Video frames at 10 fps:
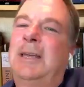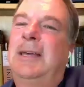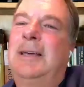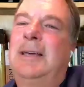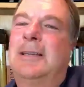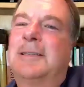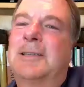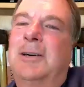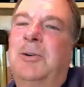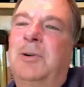So
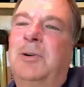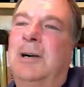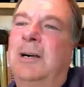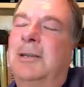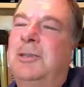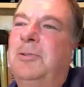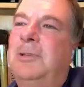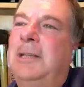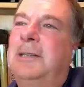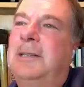you need to come up with
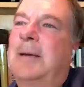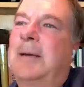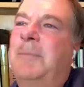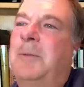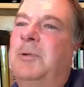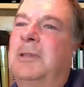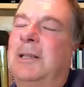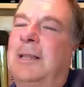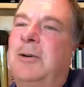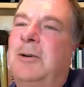it locally, and I'm
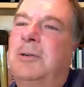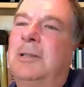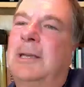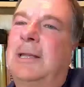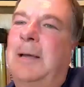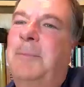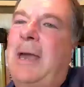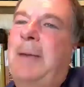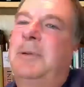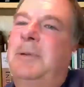happy to work with you
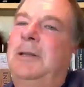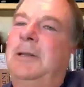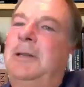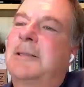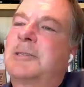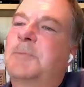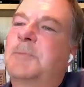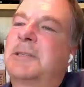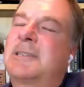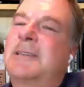locally on that
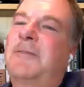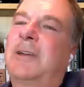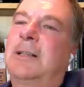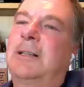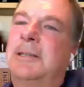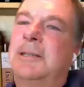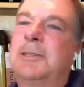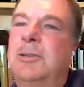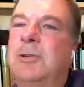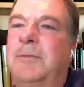specifically too, if you
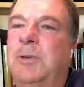want.